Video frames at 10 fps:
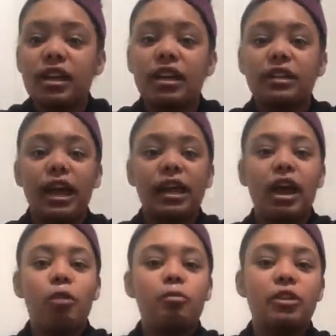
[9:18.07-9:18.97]
that
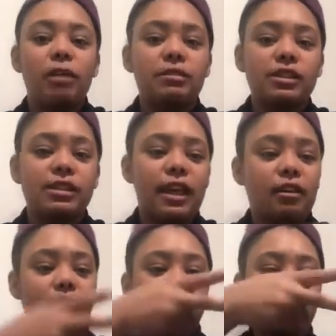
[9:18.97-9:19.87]
help them to stand on
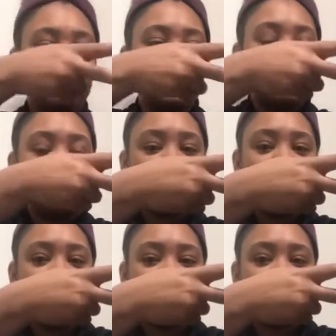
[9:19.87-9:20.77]
the tree like
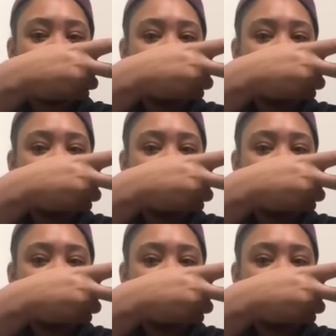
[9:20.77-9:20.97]
this.